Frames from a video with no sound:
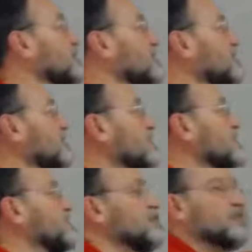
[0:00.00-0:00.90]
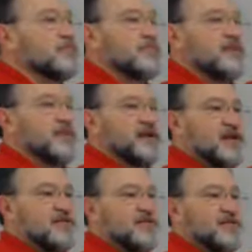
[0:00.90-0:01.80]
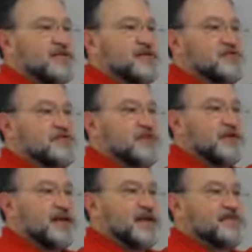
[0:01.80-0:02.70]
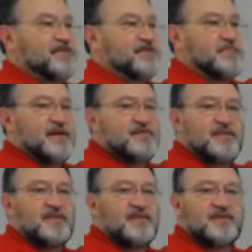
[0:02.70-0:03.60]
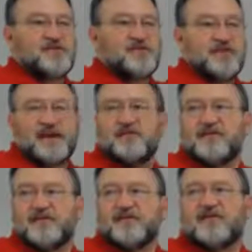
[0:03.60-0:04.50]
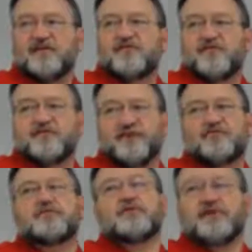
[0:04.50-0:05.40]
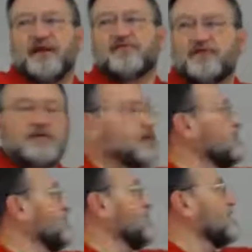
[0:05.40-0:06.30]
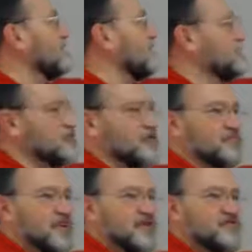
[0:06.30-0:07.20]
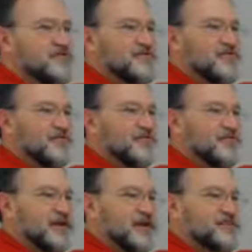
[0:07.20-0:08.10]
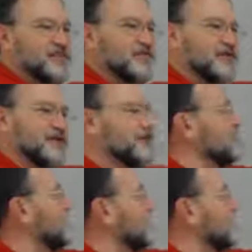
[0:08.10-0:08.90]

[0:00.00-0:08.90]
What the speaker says: over, if you know that HCl is hydrochloric acid, the biggest hint that this is the acid is that it's called hydrochloric acid, not hydrochloric base, or not hydrochloric.